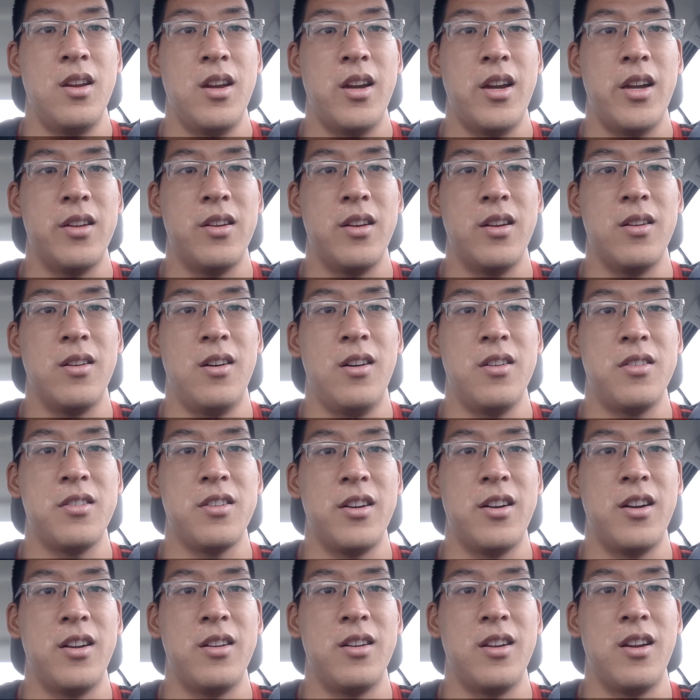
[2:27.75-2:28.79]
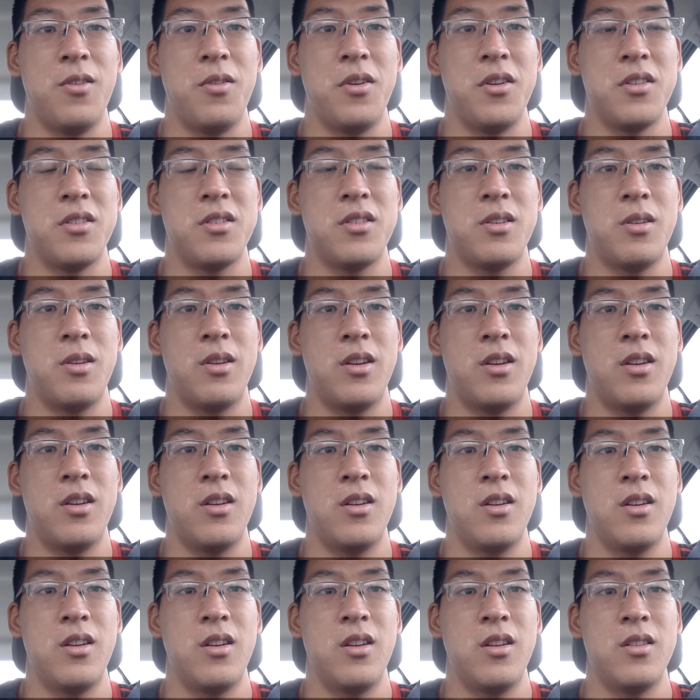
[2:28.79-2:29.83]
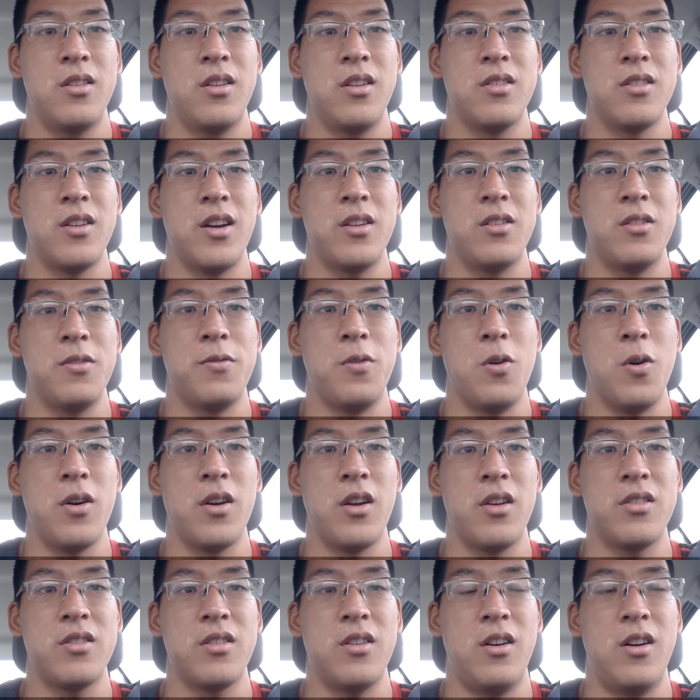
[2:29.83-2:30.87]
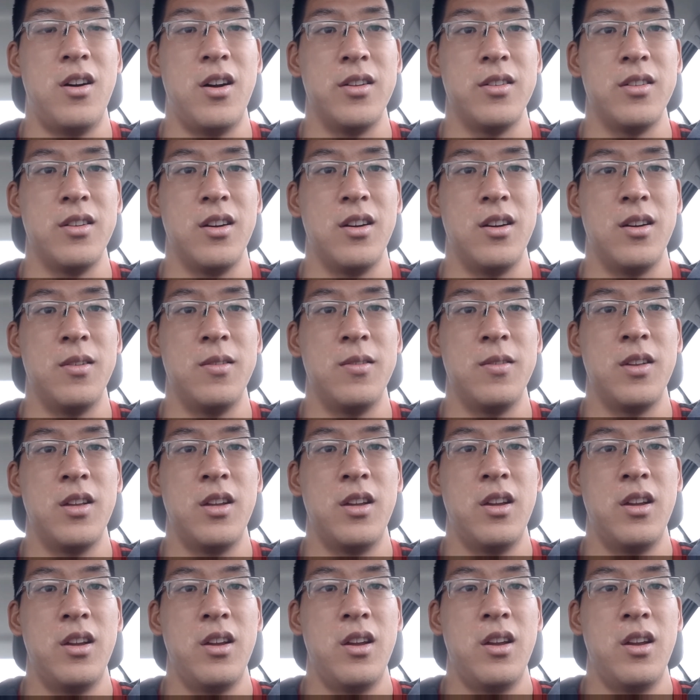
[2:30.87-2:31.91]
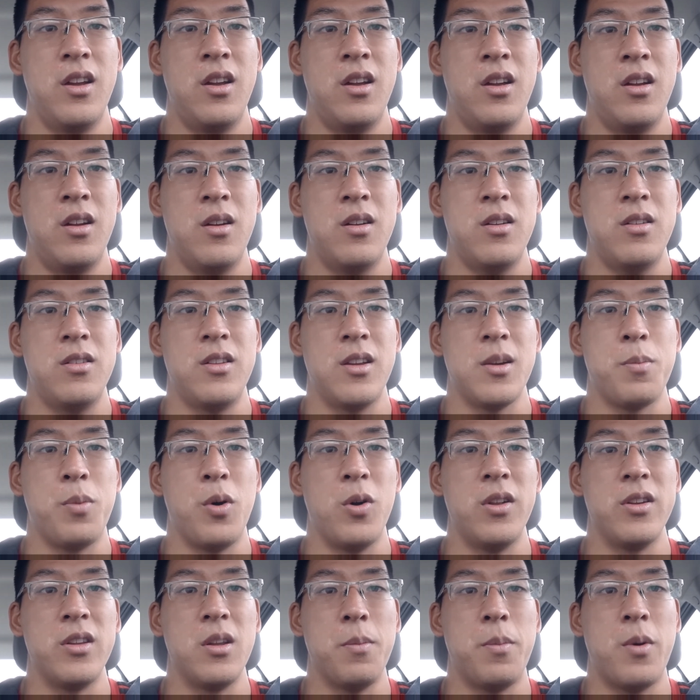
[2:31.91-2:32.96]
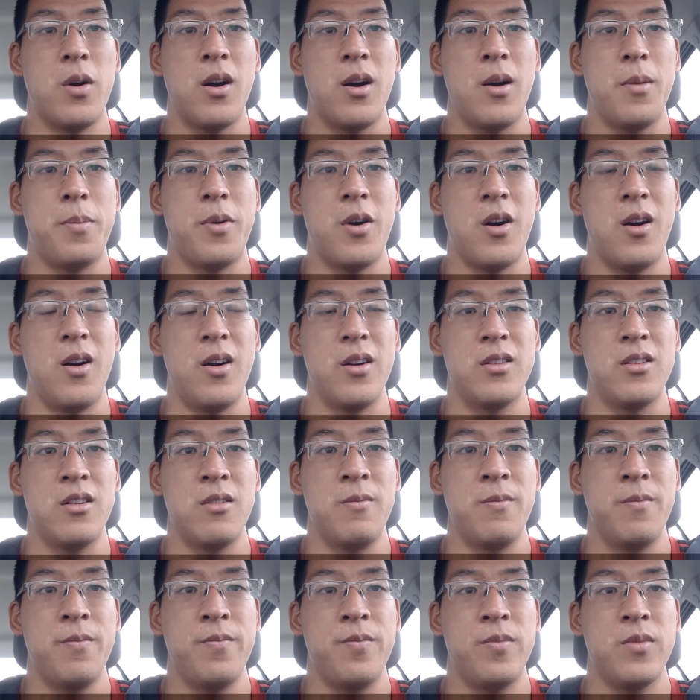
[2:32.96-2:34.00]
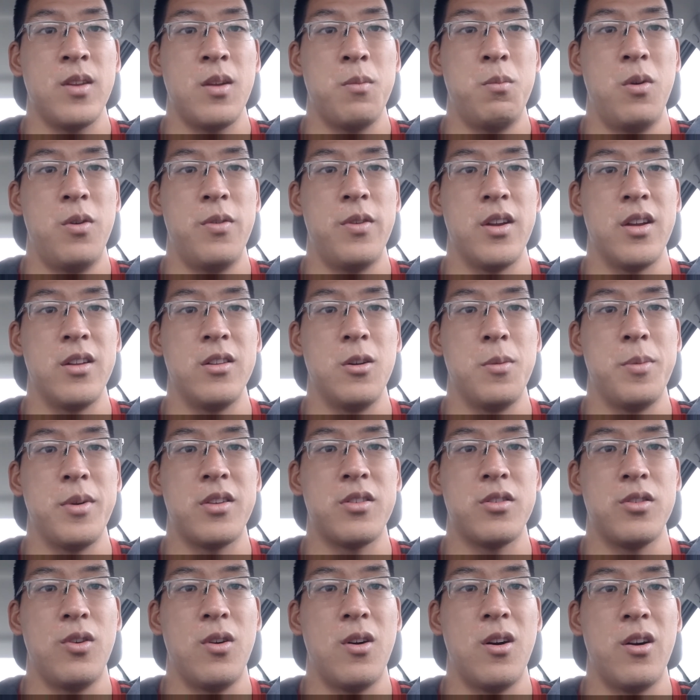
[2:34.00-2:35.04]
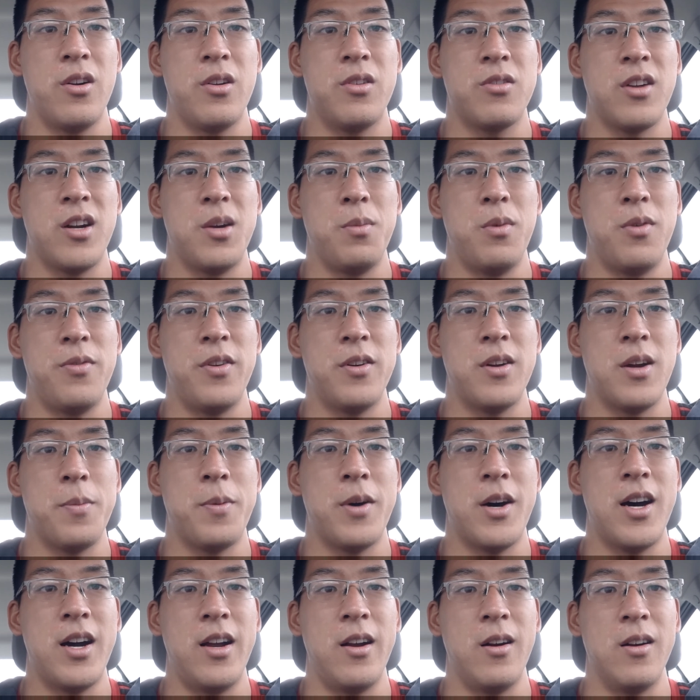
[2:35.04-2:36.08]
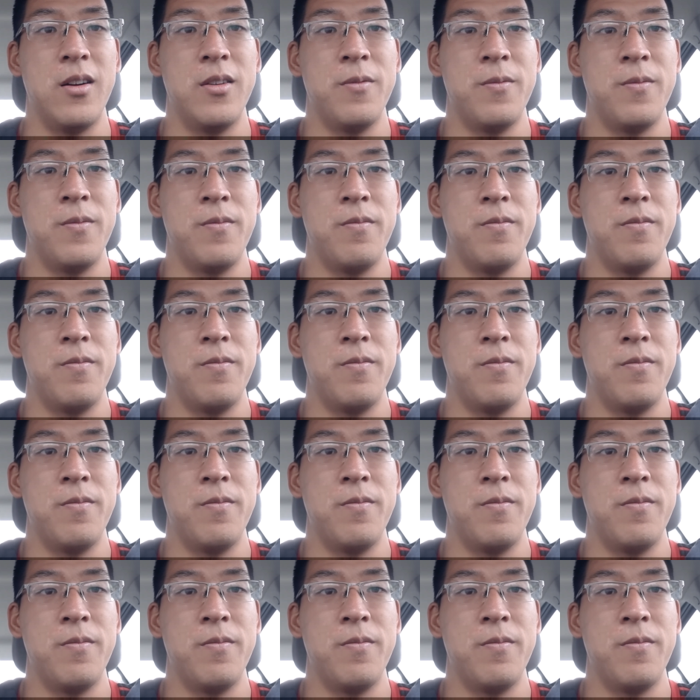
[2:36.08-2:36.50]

And then all of a sudden I was decided to focus on like pulling the bar apart, moving it a little bit slower, try to move it up higher,